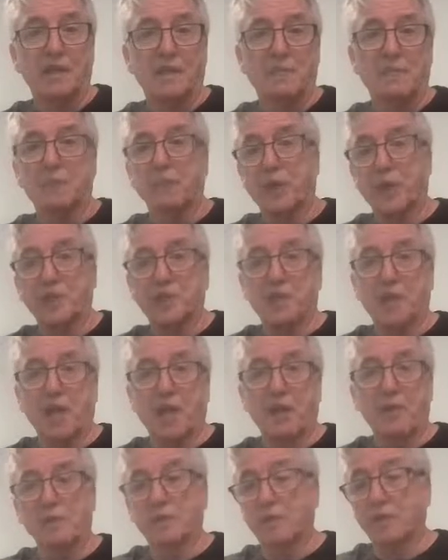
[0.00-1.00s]
print it
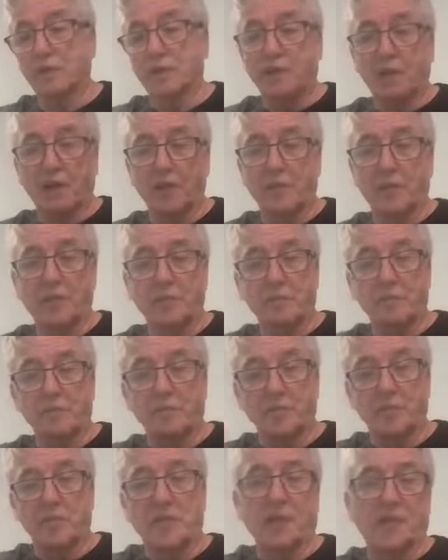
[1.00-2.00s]
out, cut them,
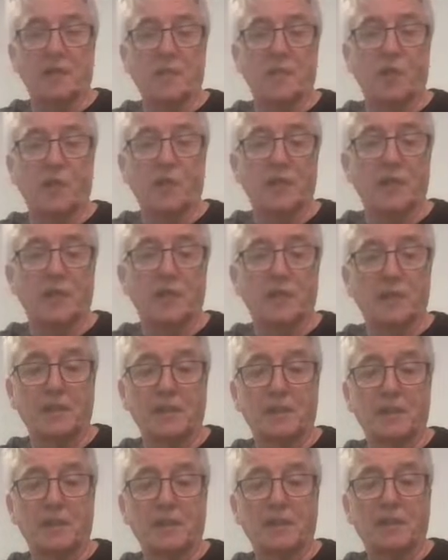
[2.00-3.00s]
stick them on,
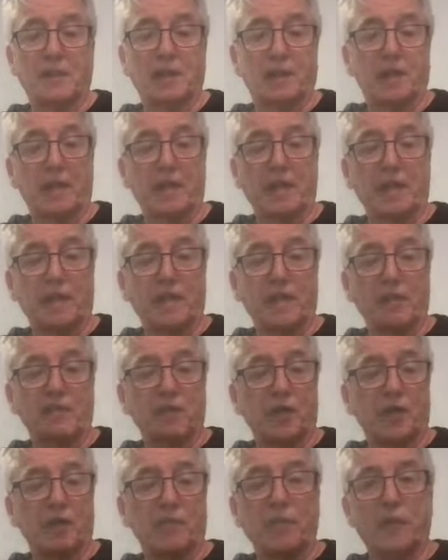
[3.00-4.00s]
and you've
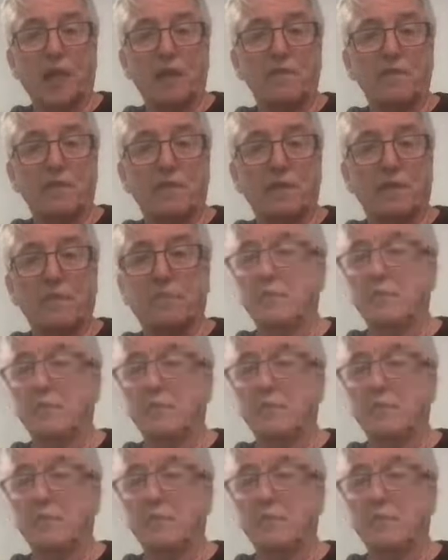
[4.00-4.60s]
got a platform.